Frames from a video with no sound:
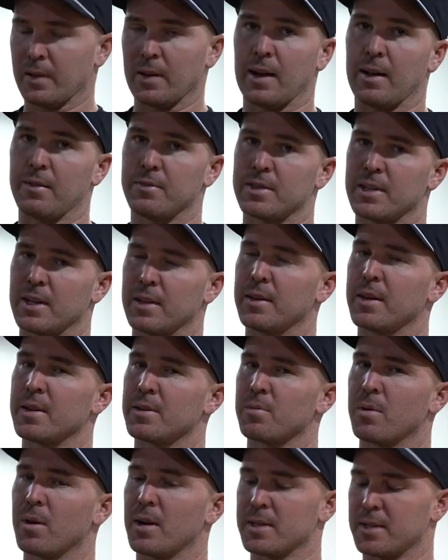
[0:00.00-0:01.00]
I've seen these
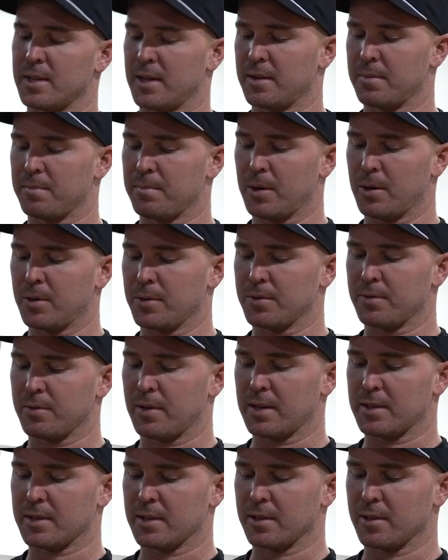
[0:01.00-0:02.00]
YZ bolts
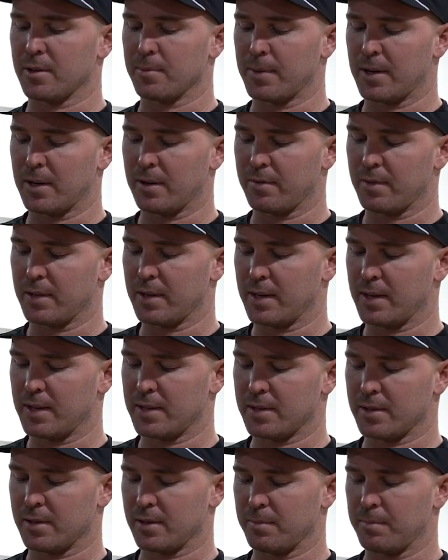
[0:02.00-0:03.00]
rust a little bit over the years,
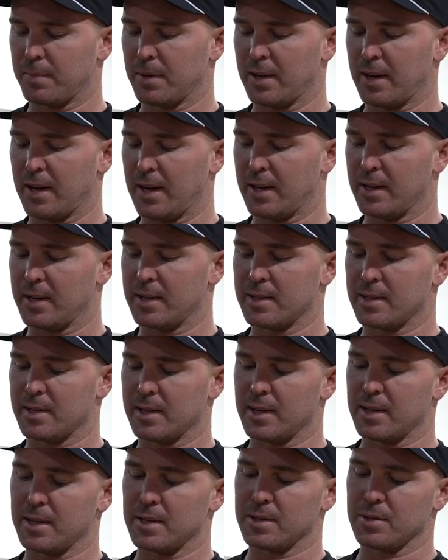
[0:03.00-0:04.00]
so a bit of
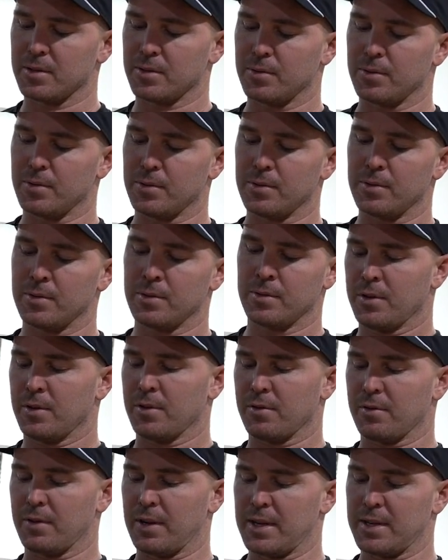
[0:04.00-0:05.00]
anti-seize or
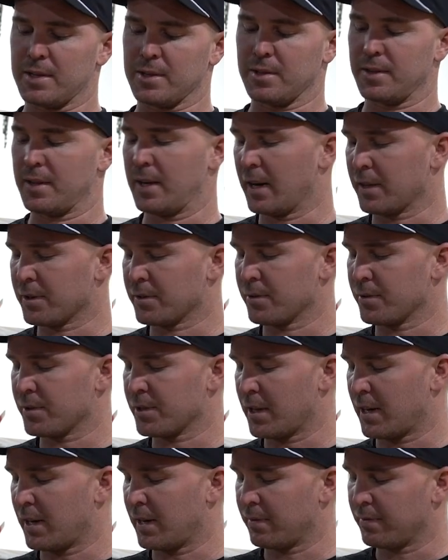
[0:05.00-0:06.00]
grease on the actual
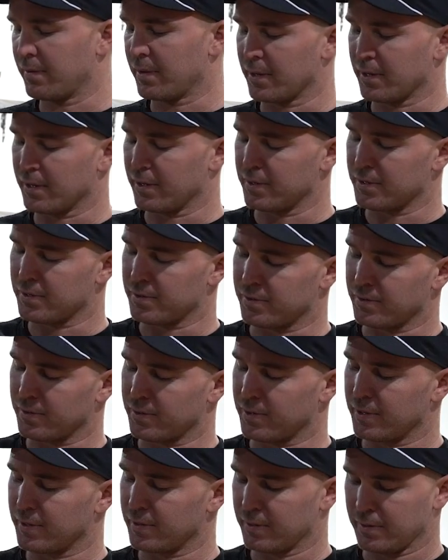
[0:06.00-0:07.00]
shaft that goes through
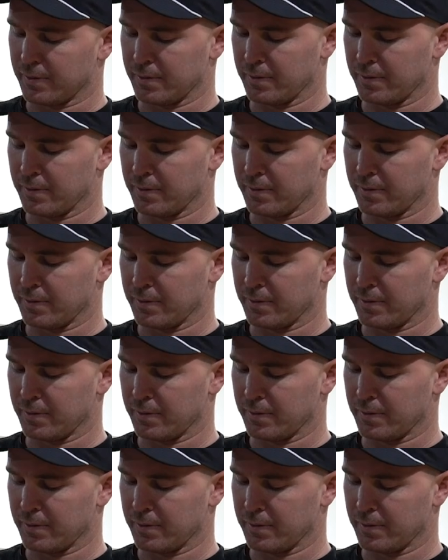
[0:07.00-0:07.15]
the